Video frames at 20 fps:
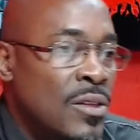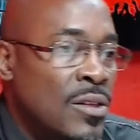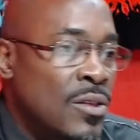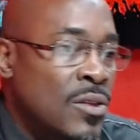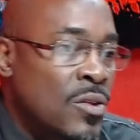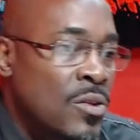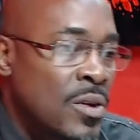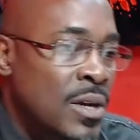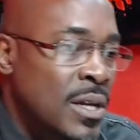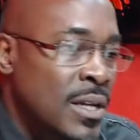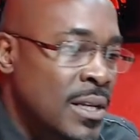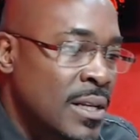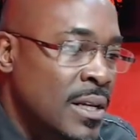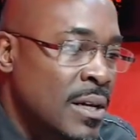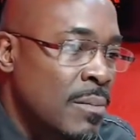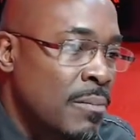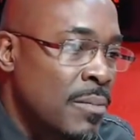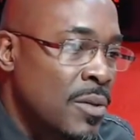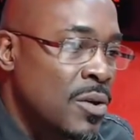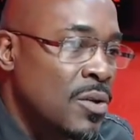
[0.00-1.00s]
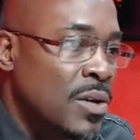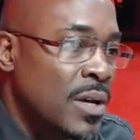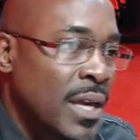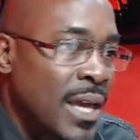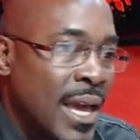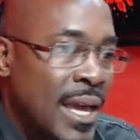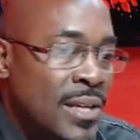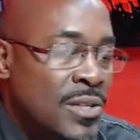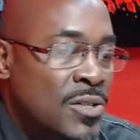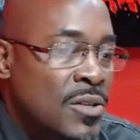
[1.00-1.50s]
you could
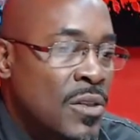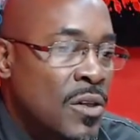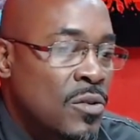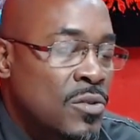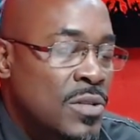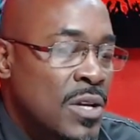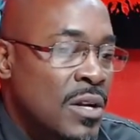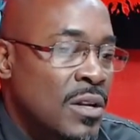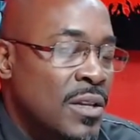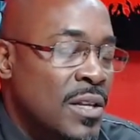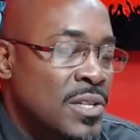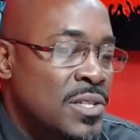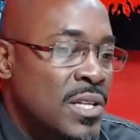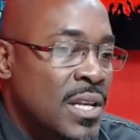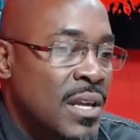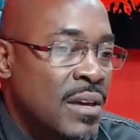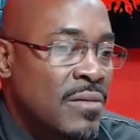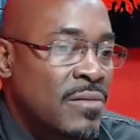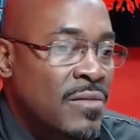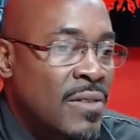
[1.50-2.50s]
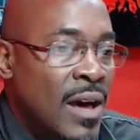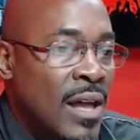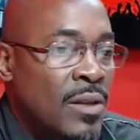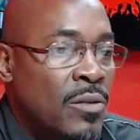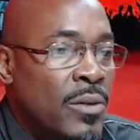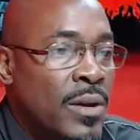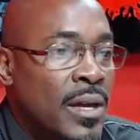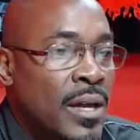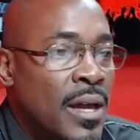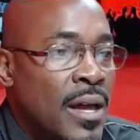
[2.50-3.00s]
communicate to those that are listening and following